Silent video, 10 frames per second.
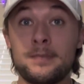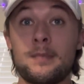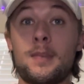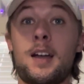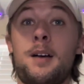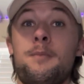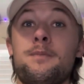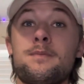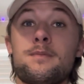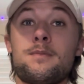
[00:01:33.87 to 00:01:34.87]
The
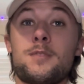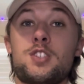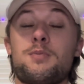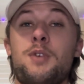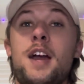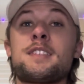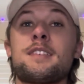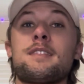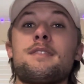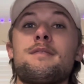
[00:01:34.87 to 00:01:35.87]

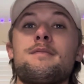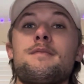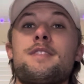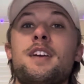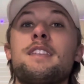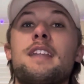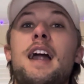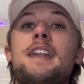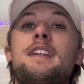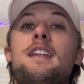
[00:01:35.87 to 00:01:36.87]
surprising thing that
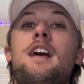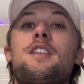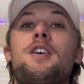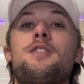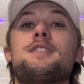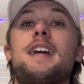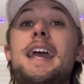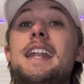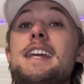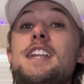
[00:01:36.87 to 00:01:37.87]
I did not know is that
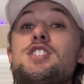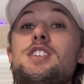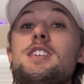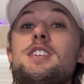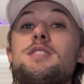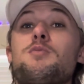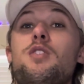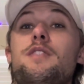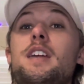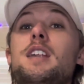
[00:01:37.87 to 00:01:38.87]
ADHD is more
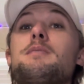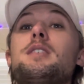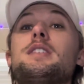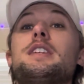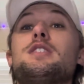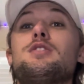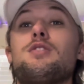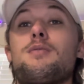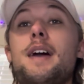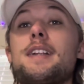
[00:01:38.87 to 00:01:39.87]
of an inability to
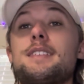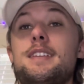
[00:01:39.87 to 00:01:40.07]
direct